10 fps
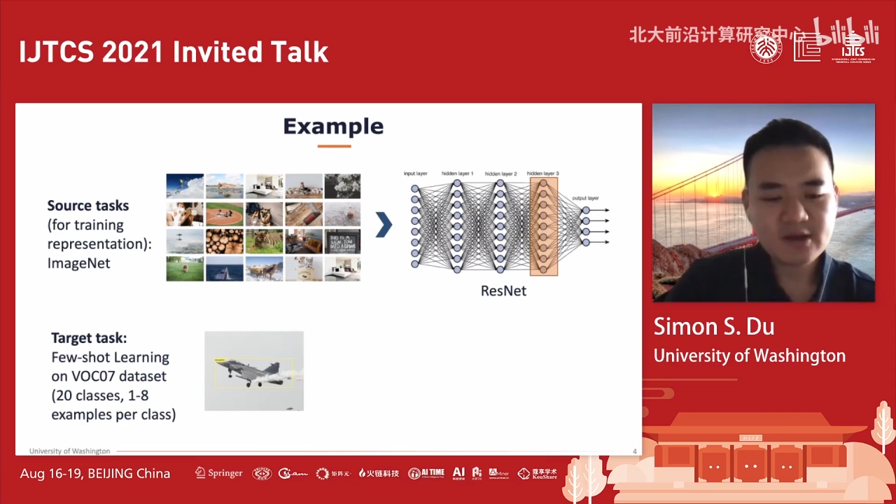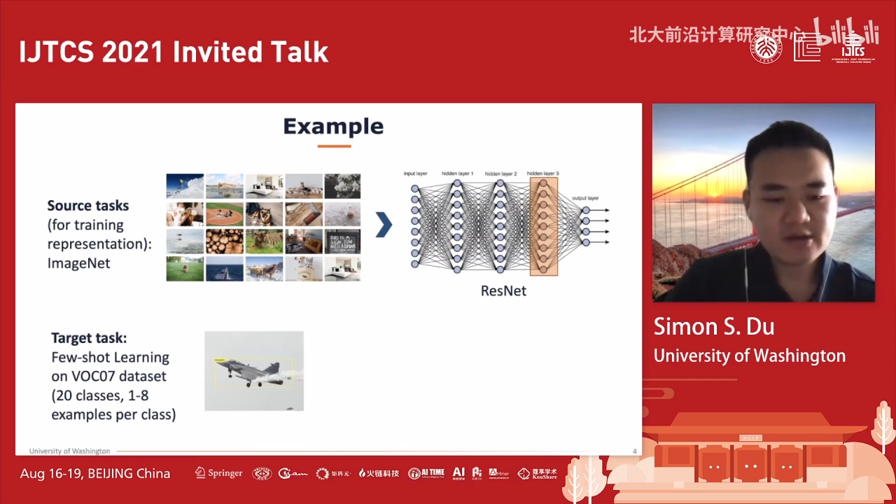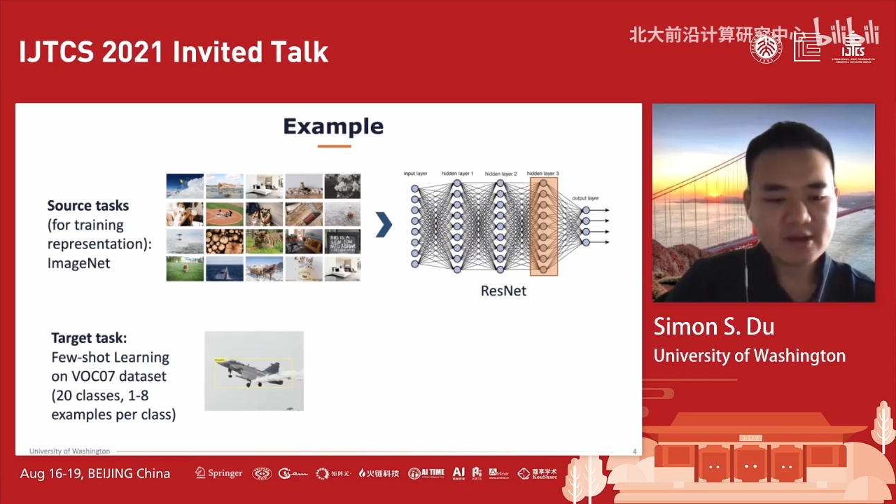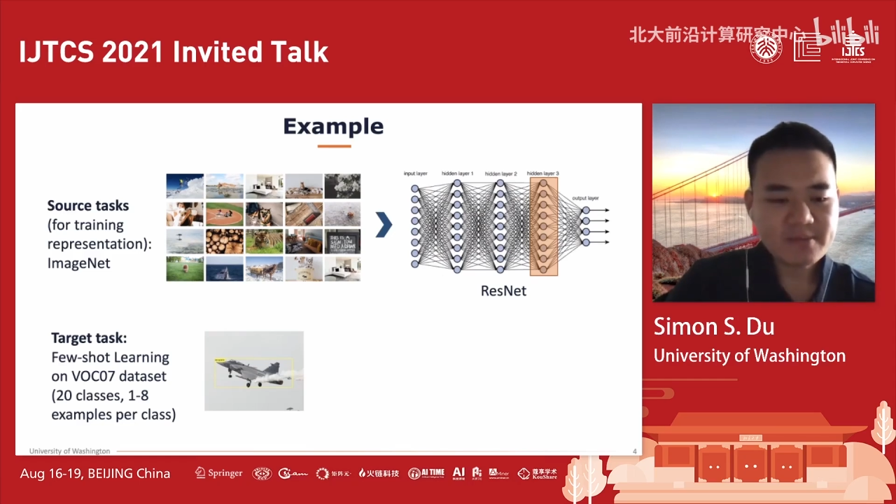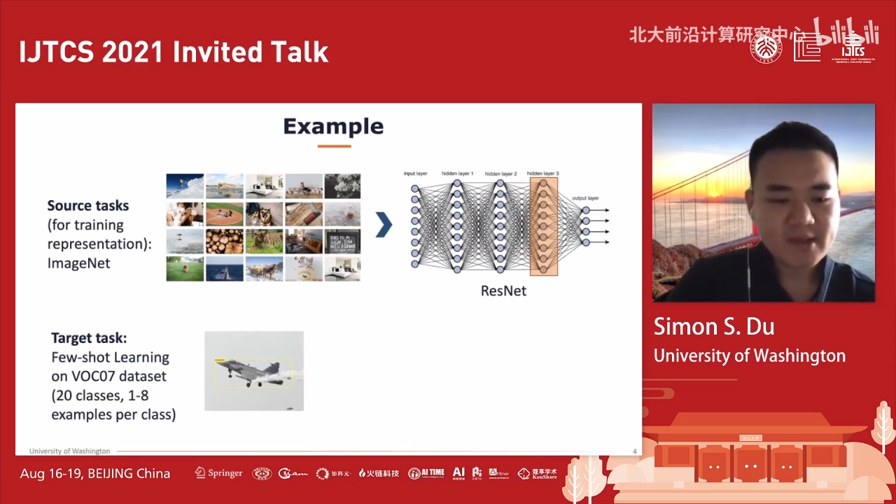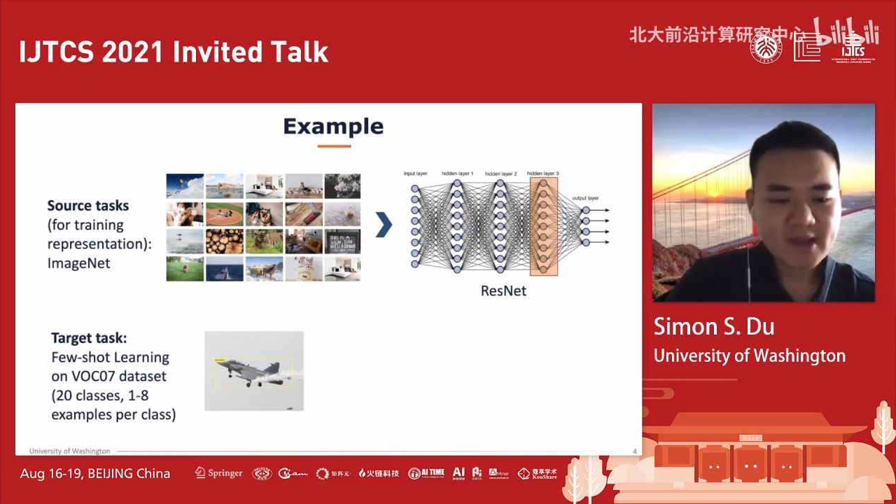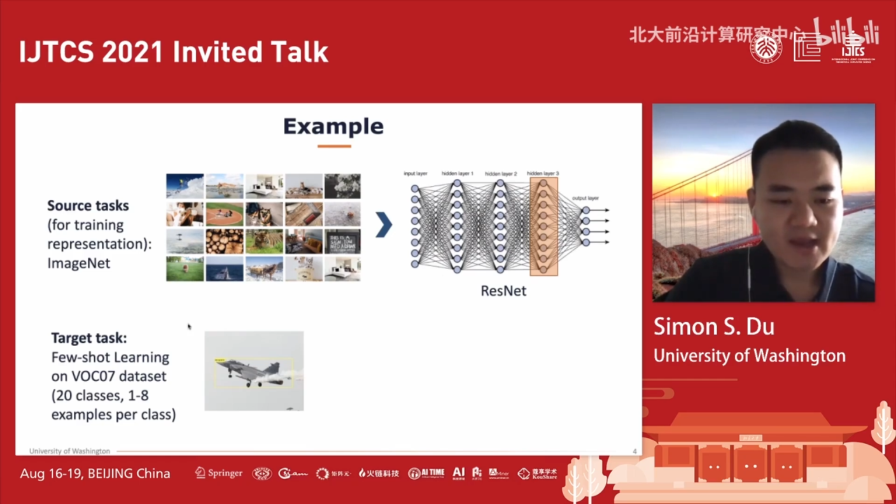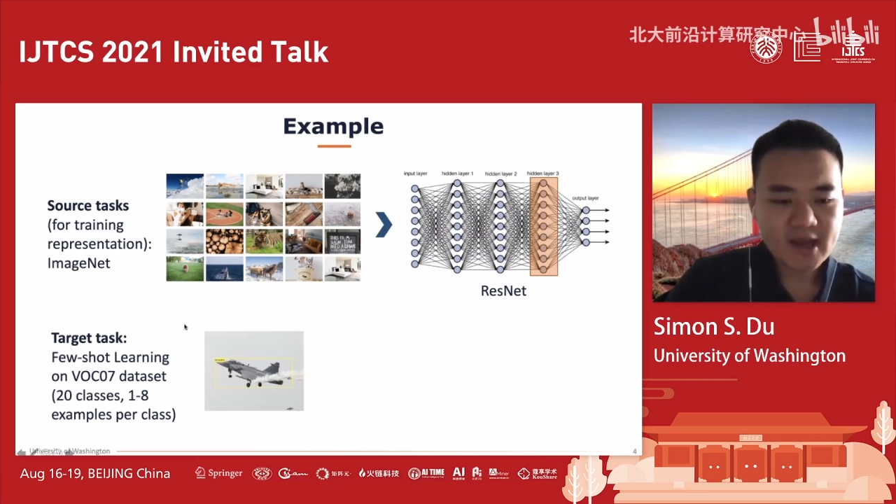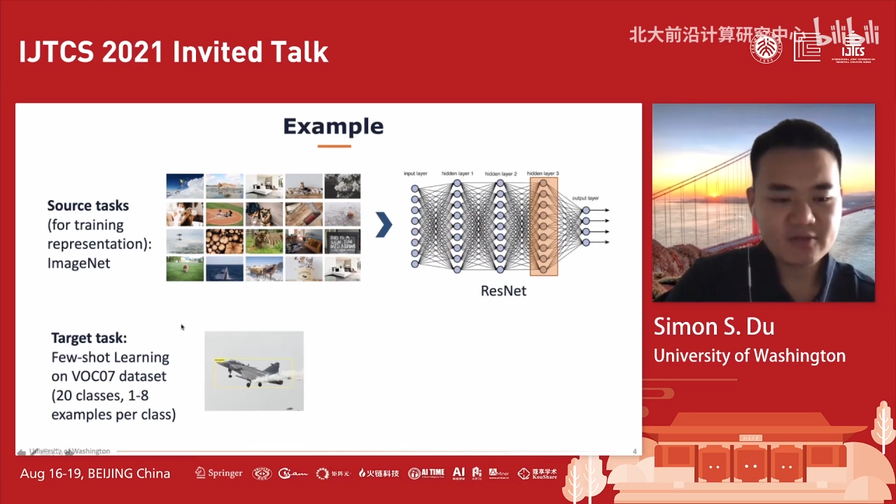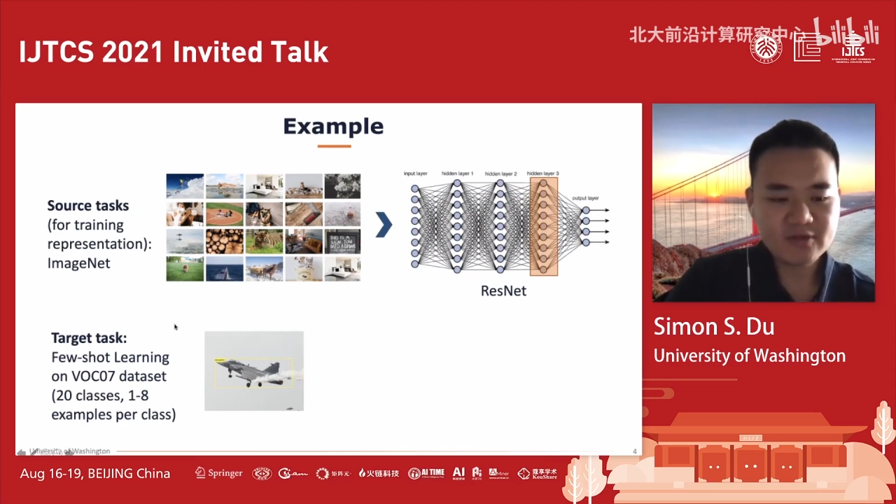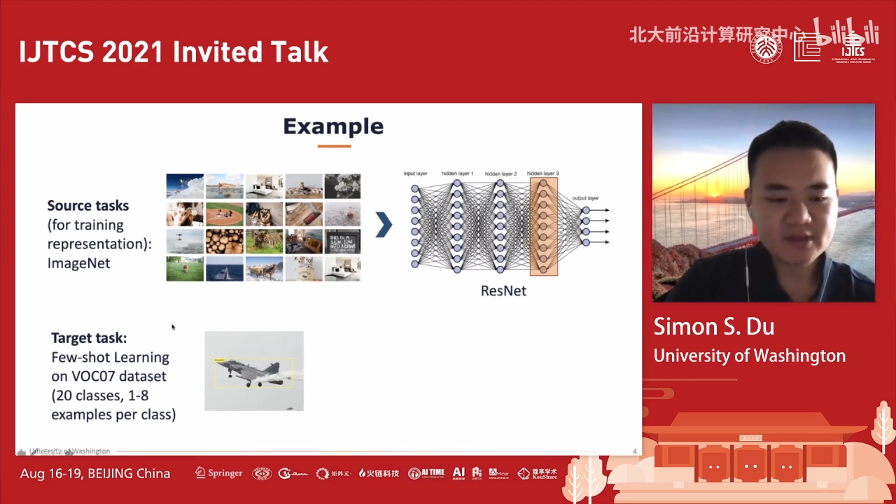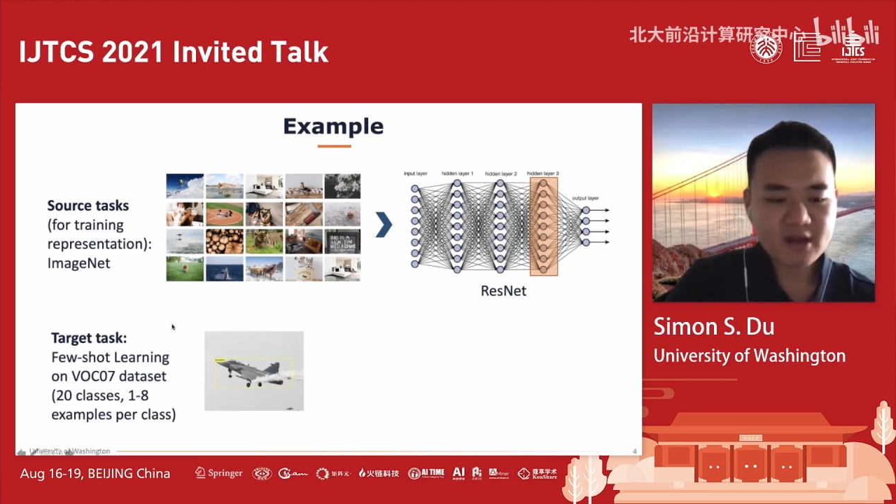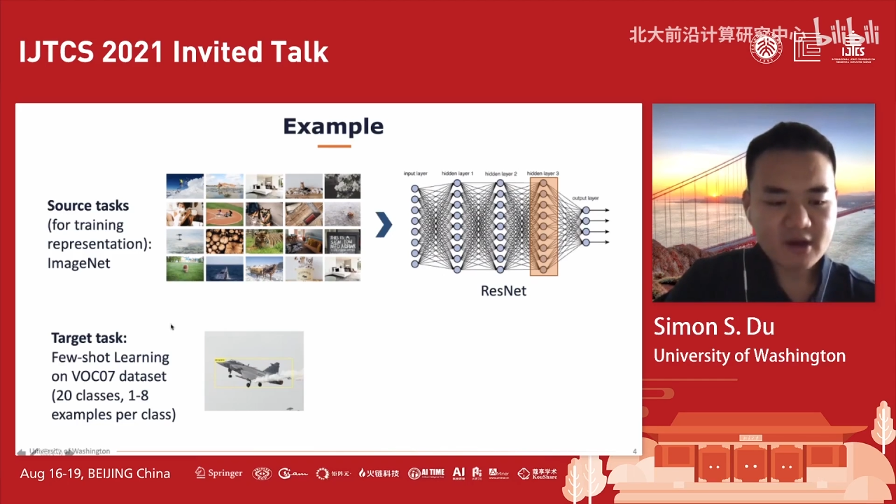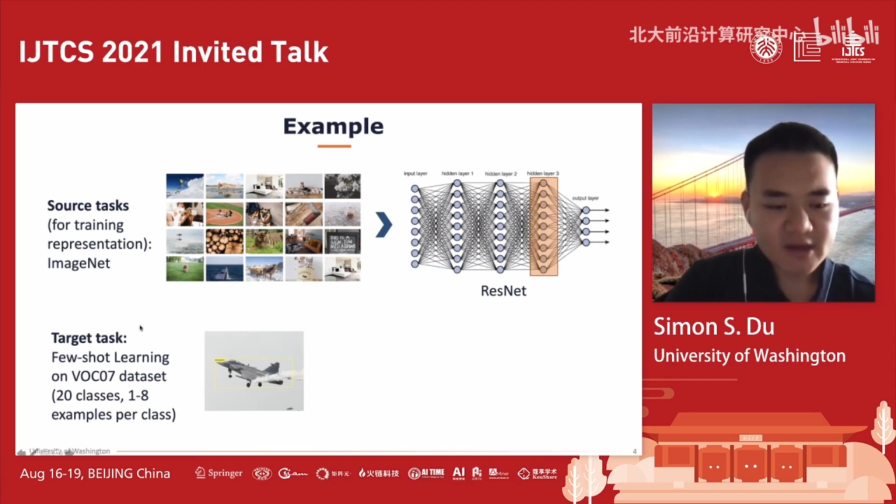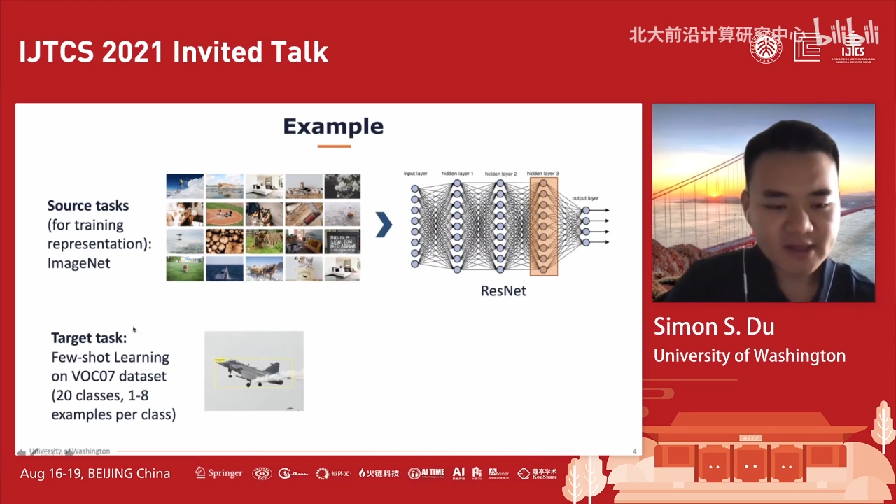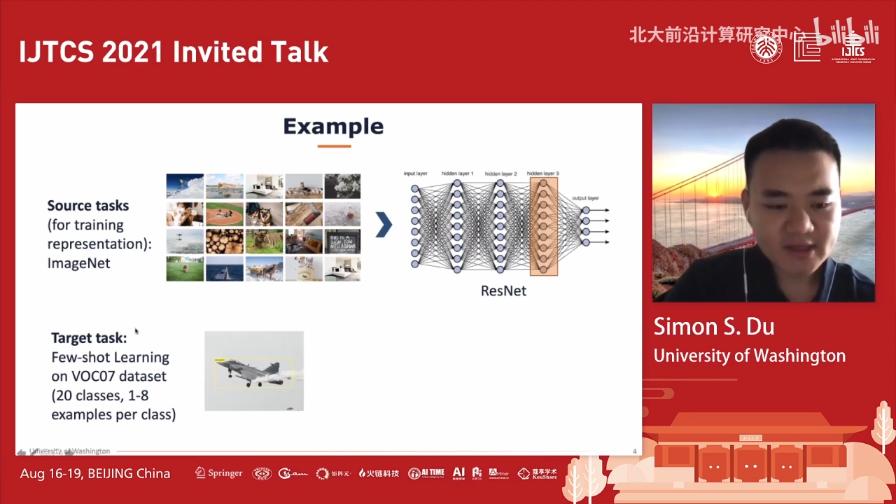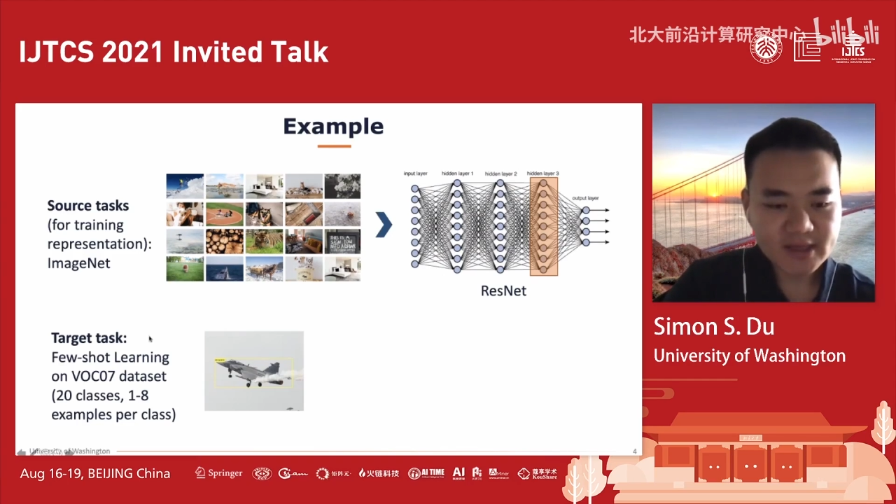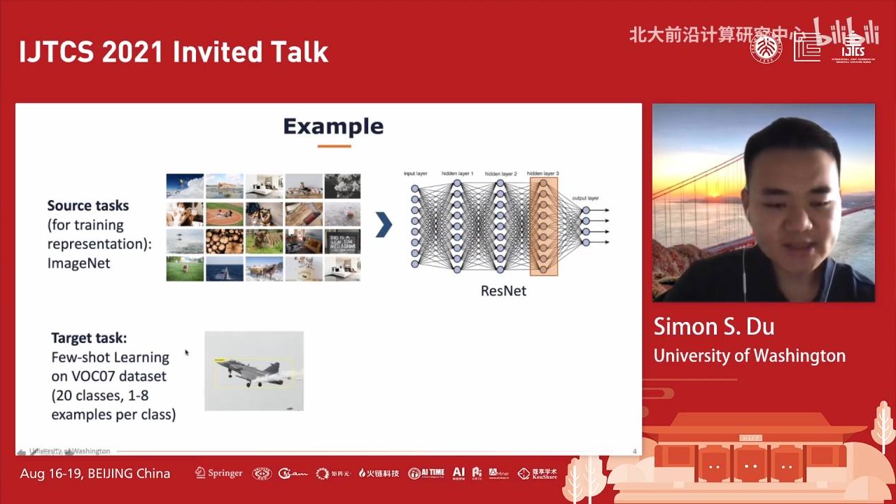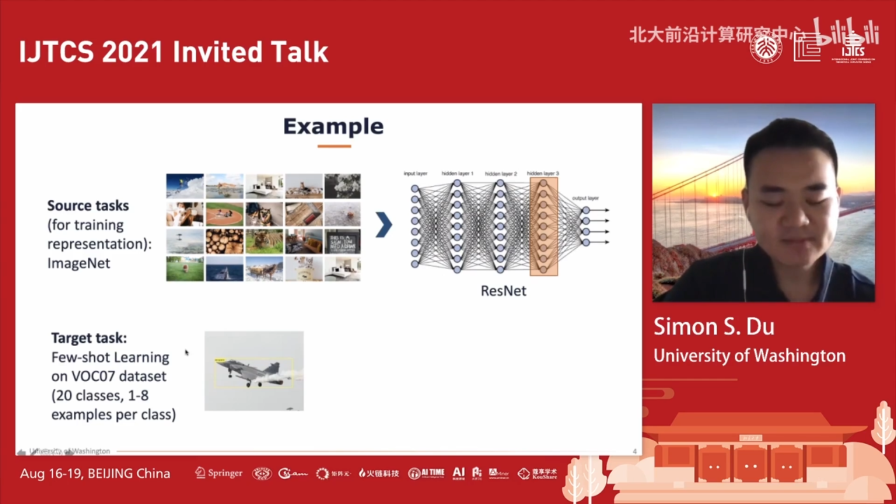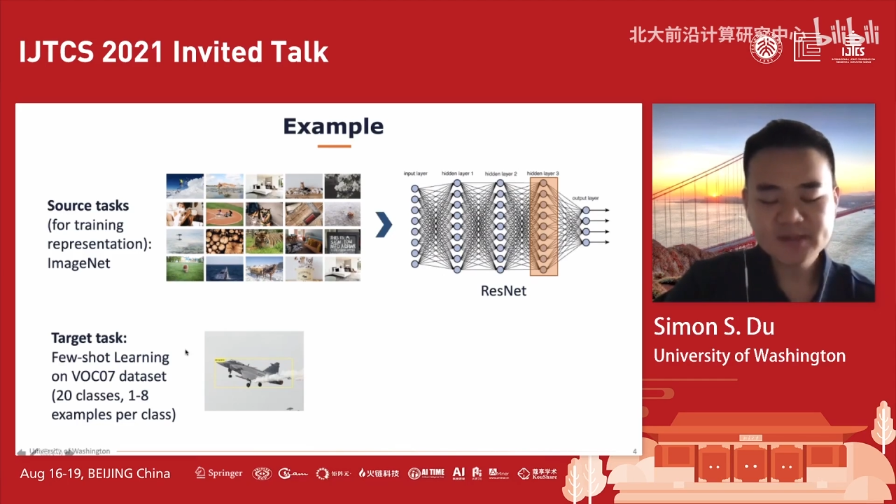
Okay. And for the target task,